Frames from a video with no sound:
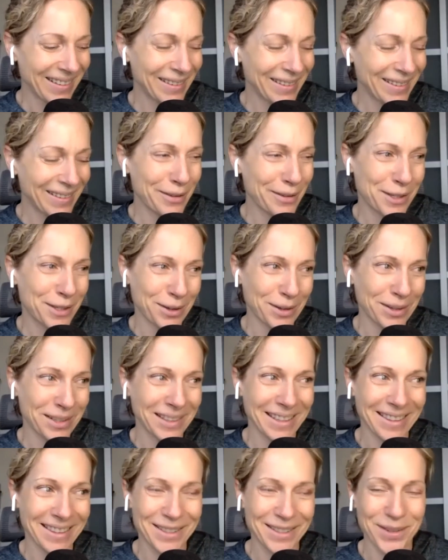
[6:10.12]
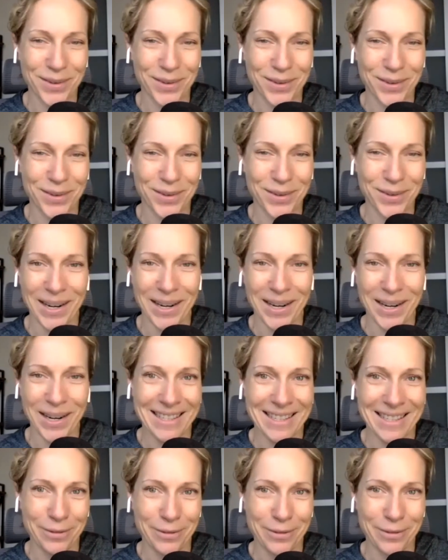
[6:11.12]
if circling the drain has ever
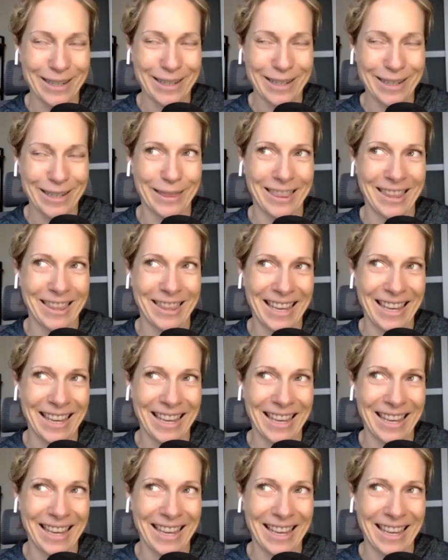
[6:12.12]
been a good thing.